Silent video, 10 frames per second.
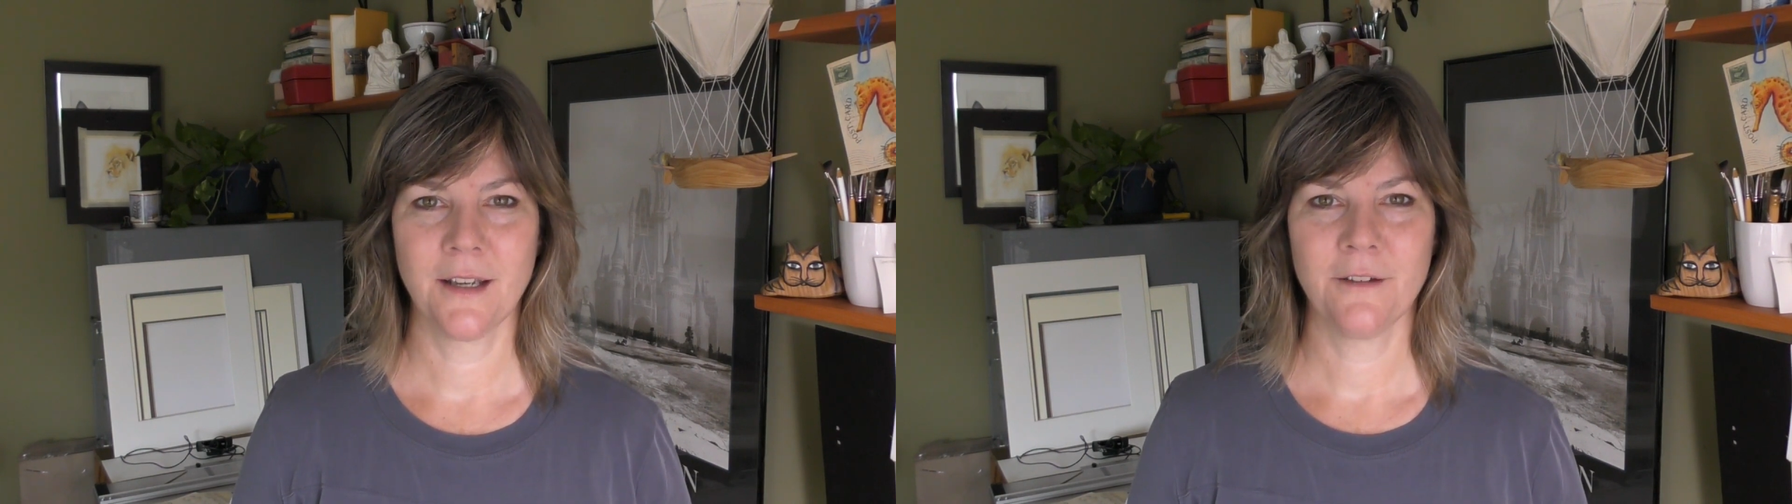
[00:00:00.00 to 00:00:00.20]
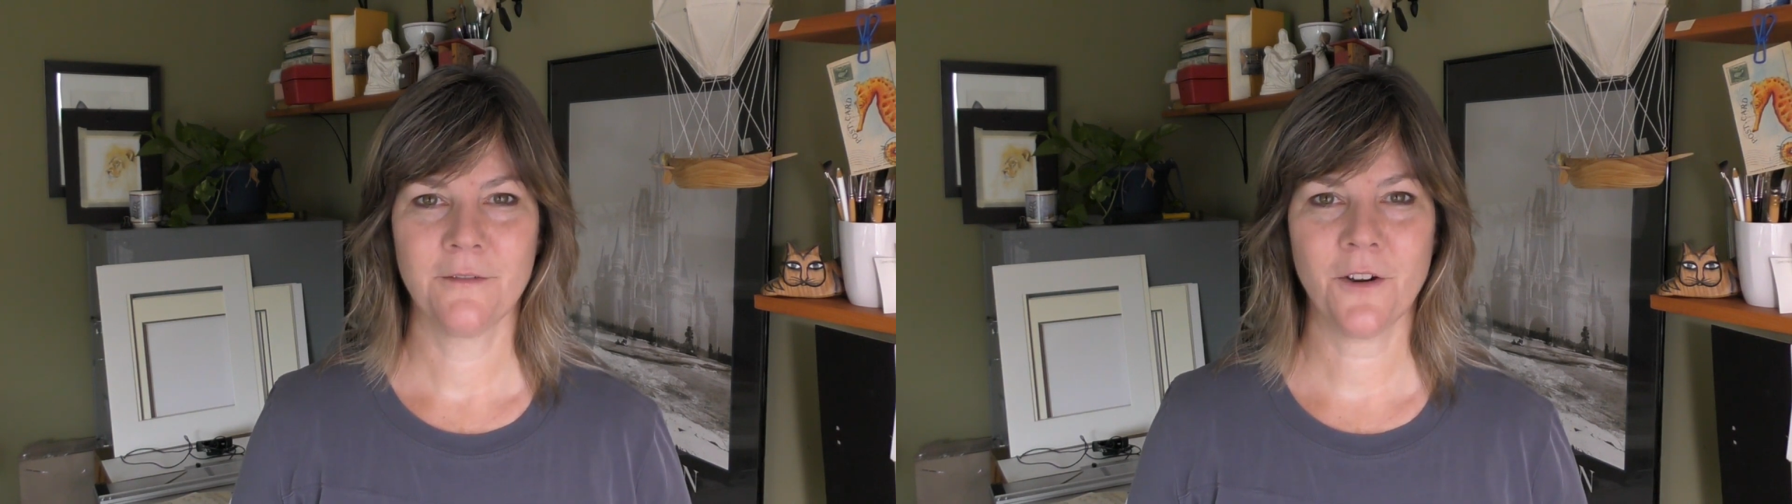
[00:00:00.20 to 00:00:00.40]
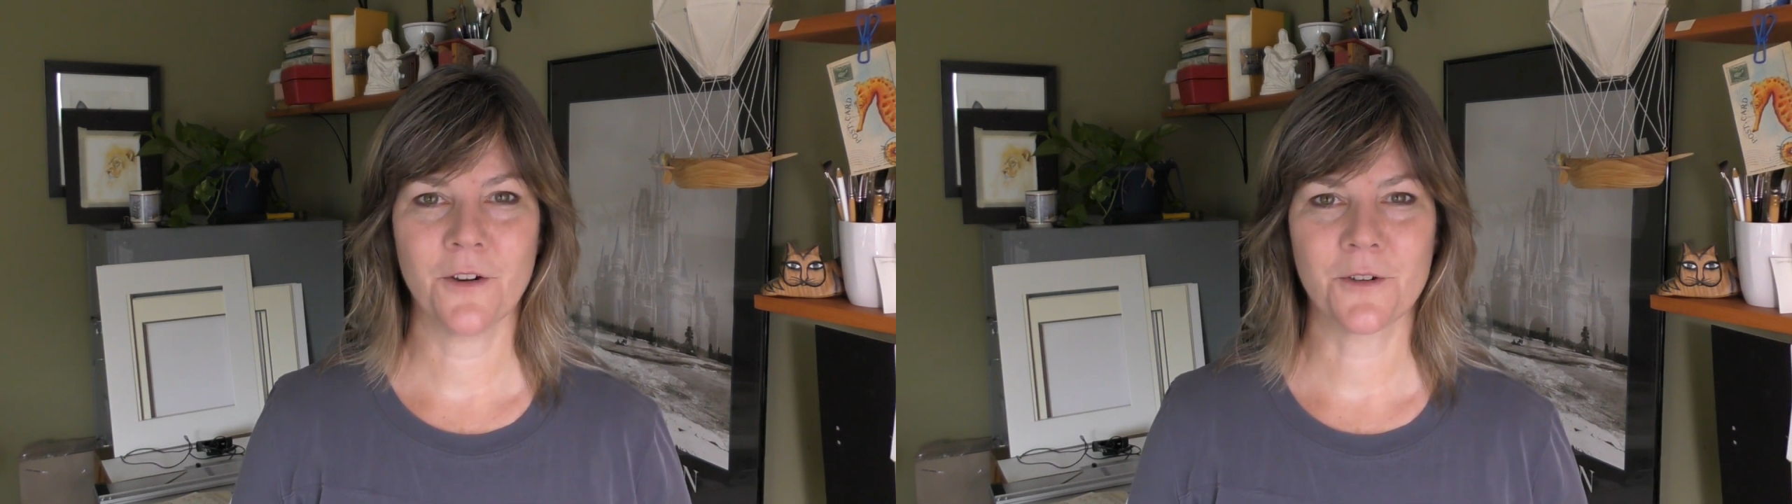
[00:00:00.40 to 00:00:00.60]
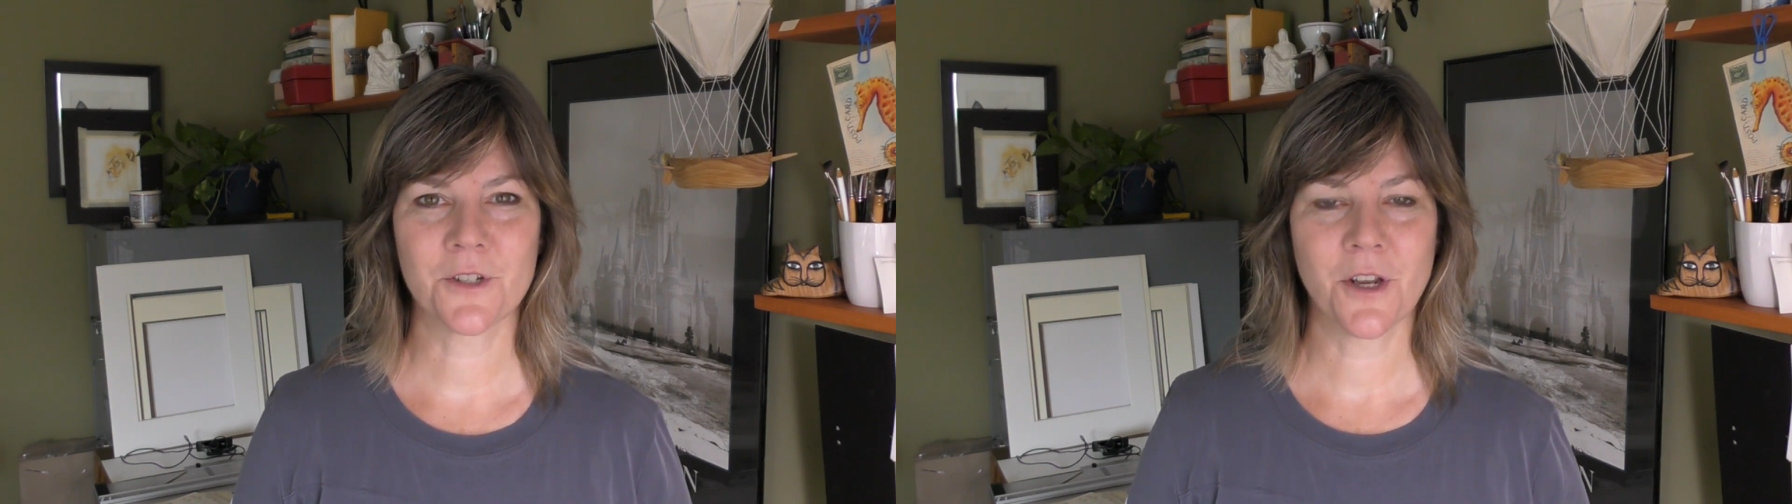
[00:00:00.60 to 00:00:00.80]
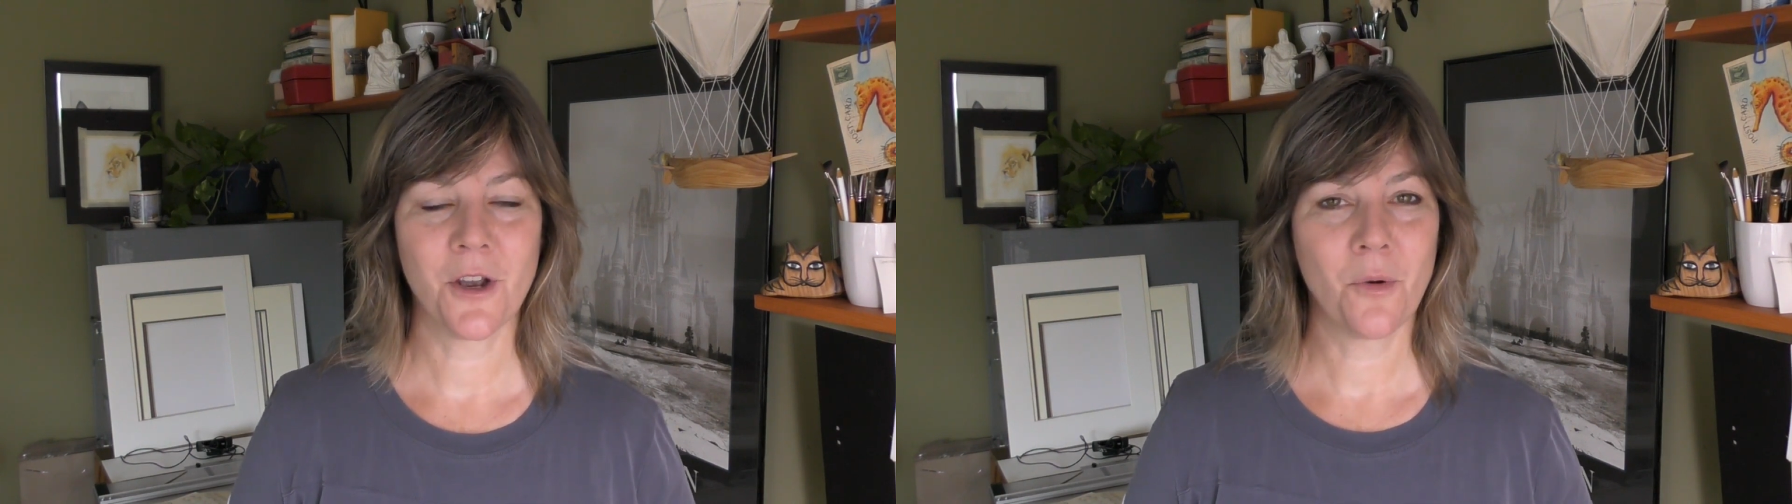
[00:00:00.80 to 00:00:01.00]

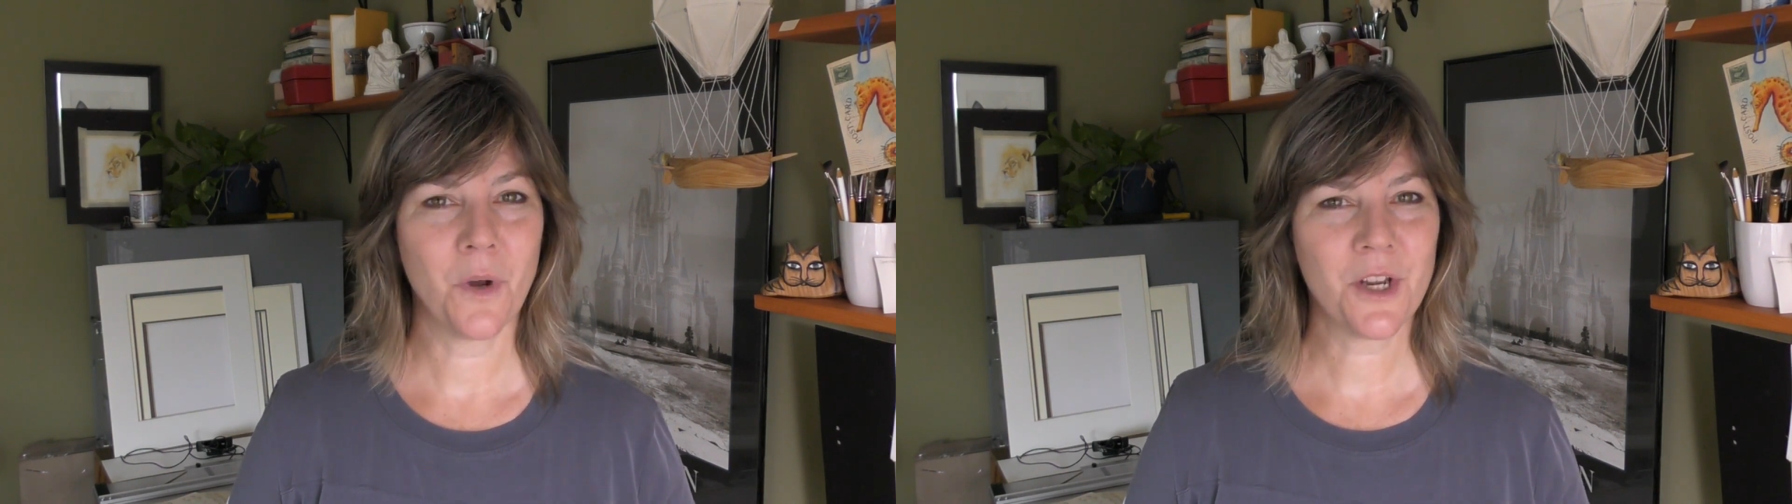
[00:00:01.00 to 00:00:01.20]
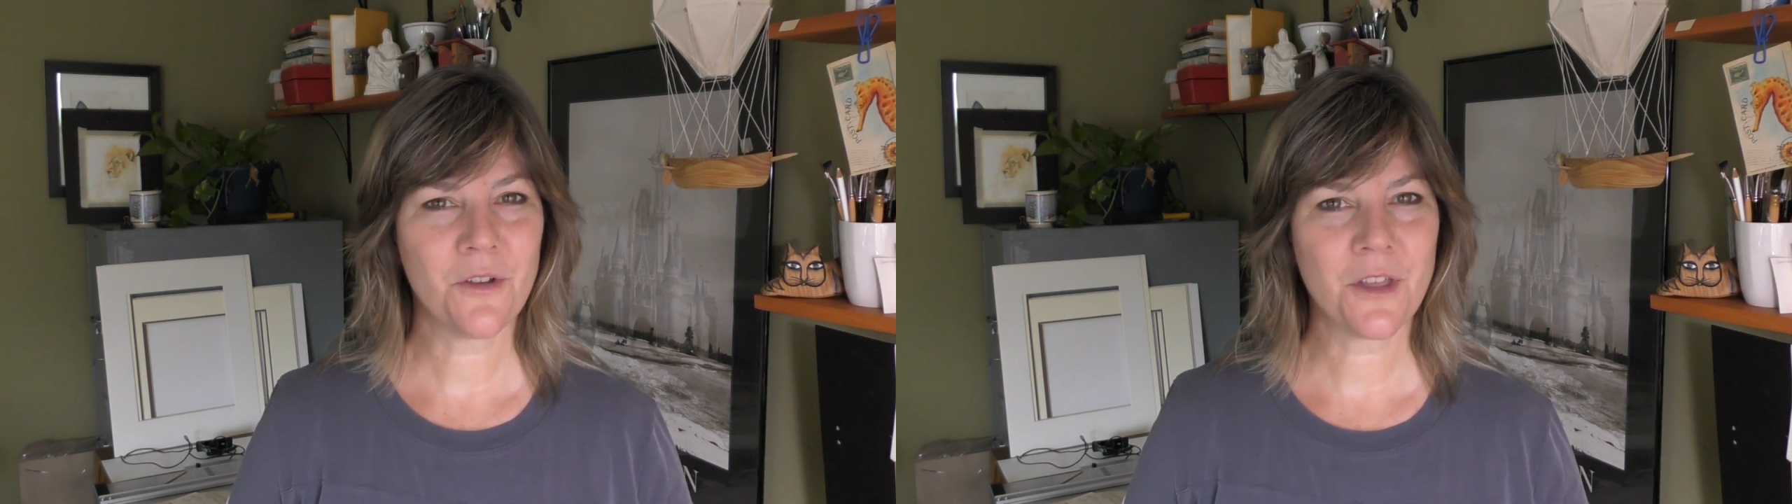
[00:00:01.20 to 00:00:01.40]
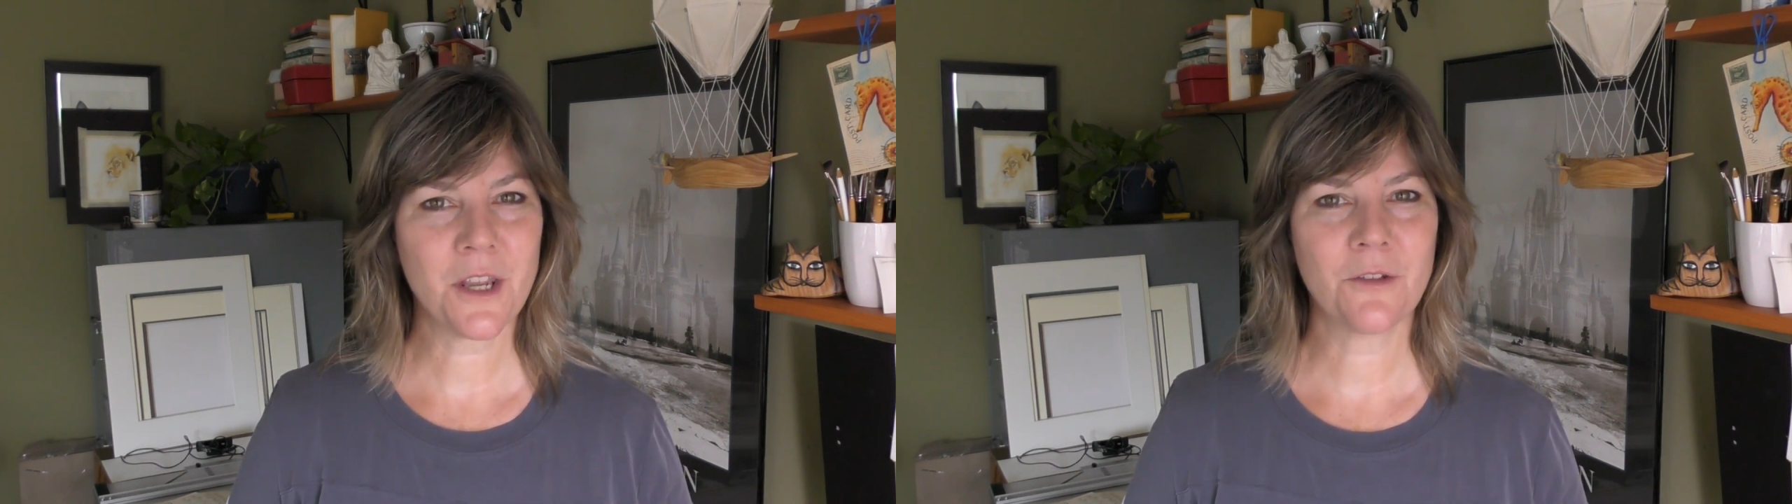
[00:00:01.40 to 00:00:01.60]
First, what do you think